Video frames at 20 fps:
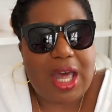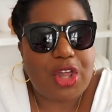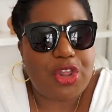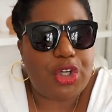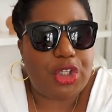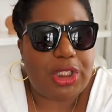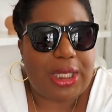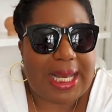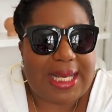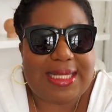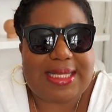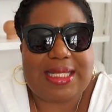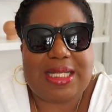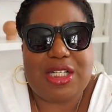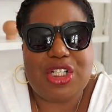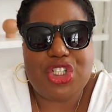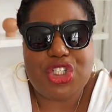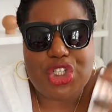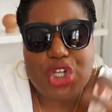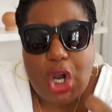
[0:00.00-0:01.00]
They're nice
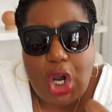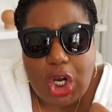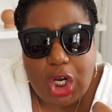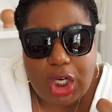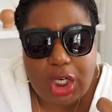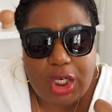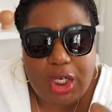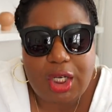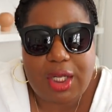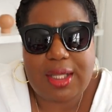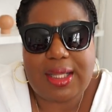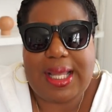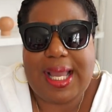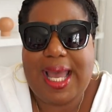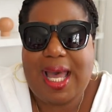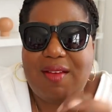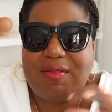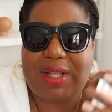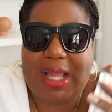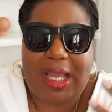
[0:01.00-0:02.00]
and dark. They
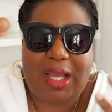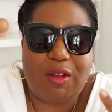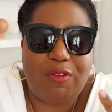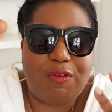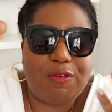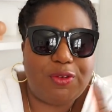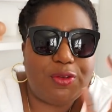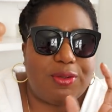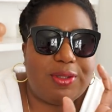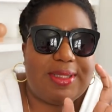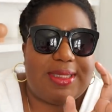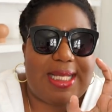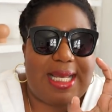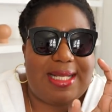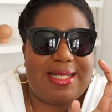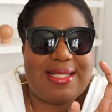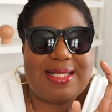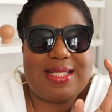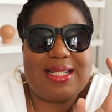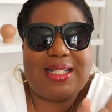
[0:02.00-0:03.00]
have like a full
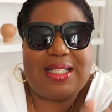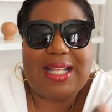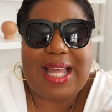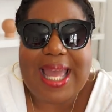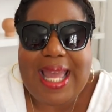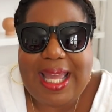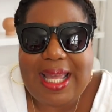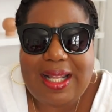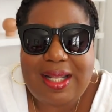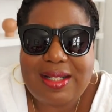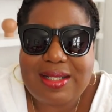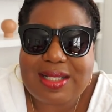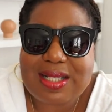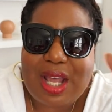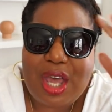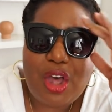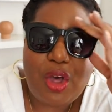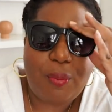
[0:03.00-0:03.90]
dense lens,